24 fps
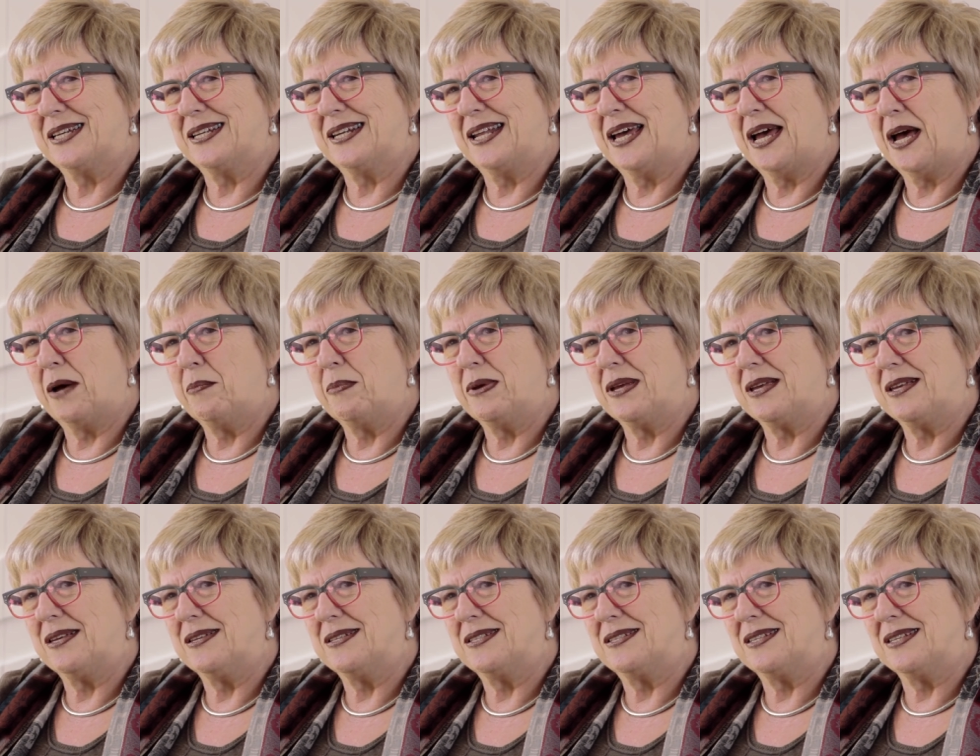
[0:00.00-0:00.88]
and humming
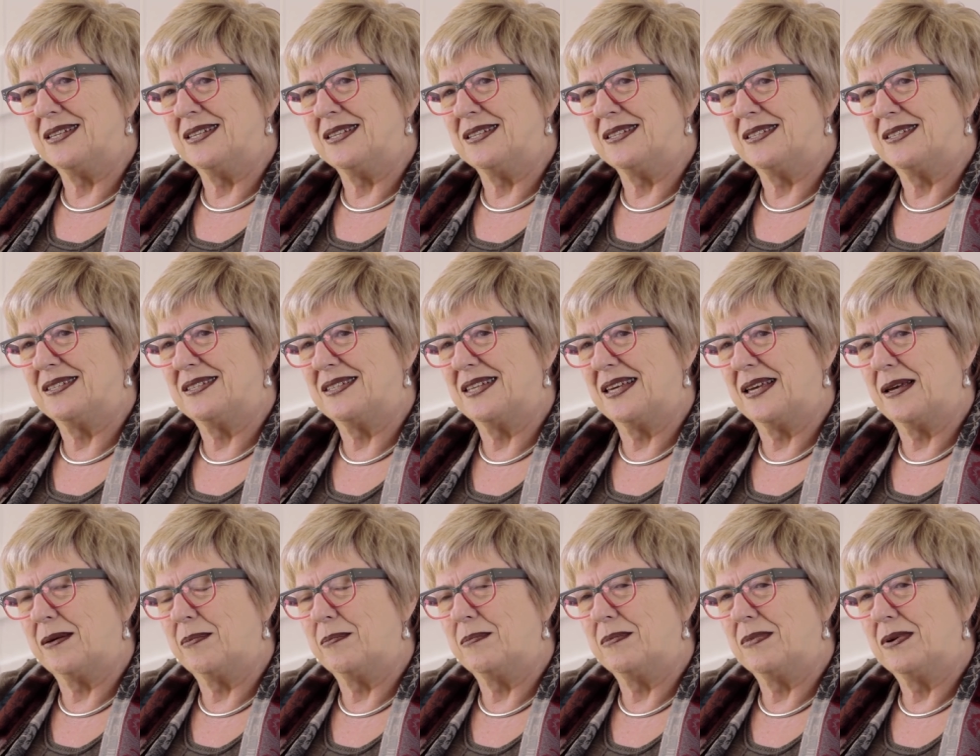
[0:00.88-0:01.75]
is, is
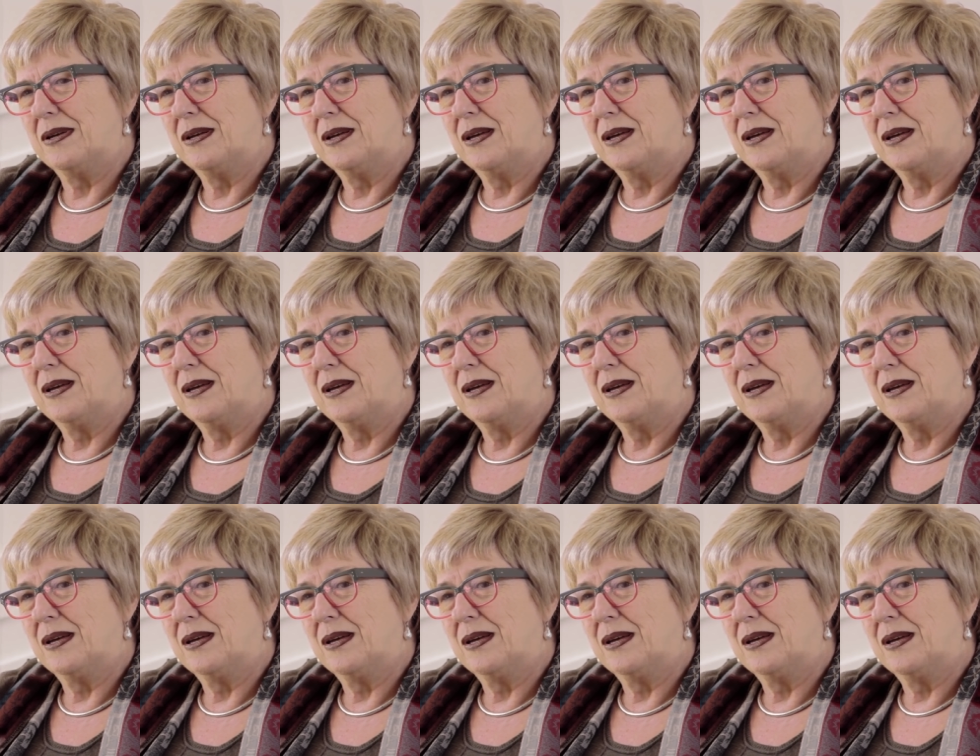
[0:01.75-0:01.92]
um,